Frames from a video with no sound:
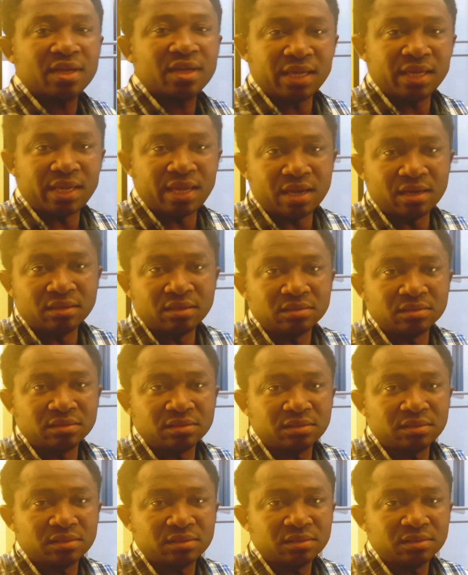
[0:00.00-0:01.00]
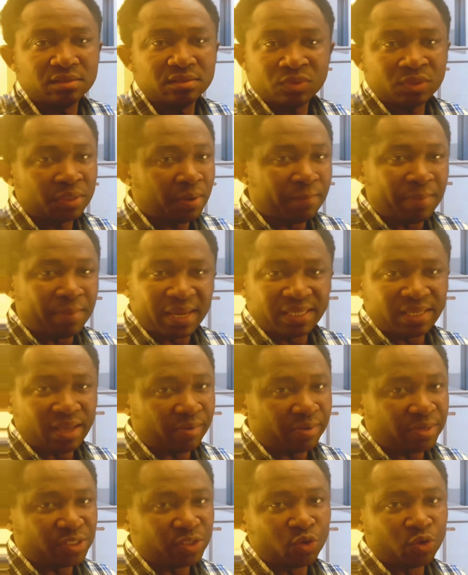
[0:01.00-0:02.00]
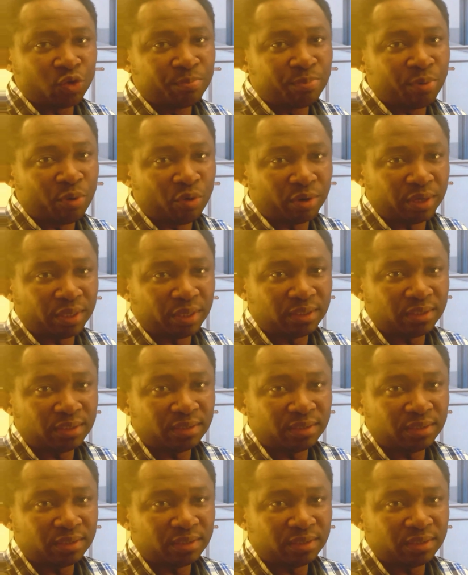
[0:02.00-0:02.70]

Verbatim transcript: girls, but there is no boy.